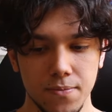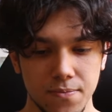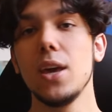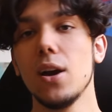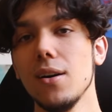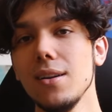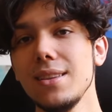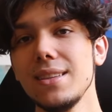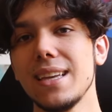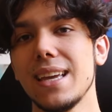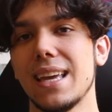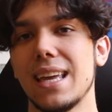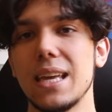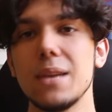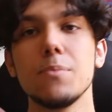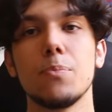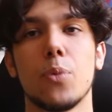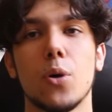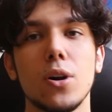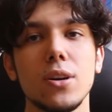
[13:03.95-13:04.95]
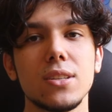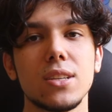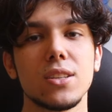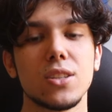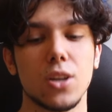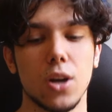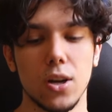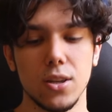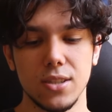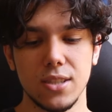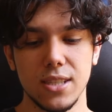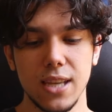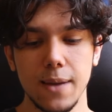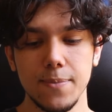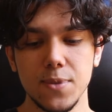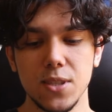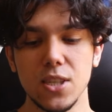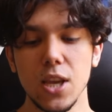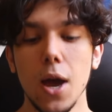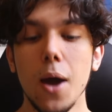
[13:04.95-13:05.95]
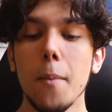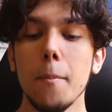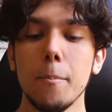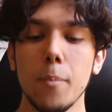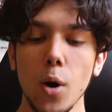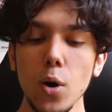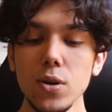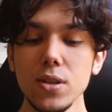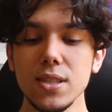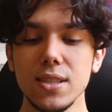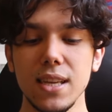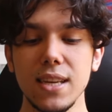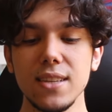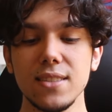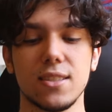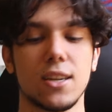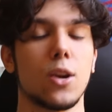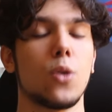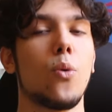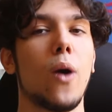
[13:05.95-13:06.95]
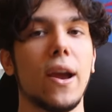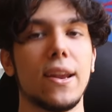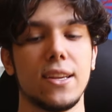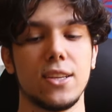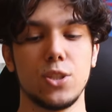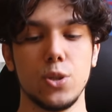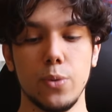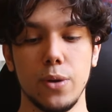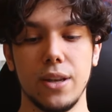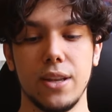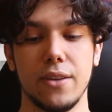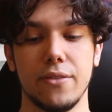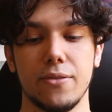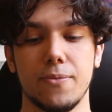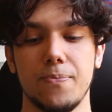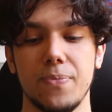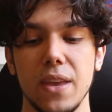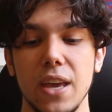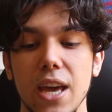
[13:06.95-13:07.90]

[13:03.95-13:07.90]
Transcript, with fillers: Beyond the important concepts, most things are quite intuitive.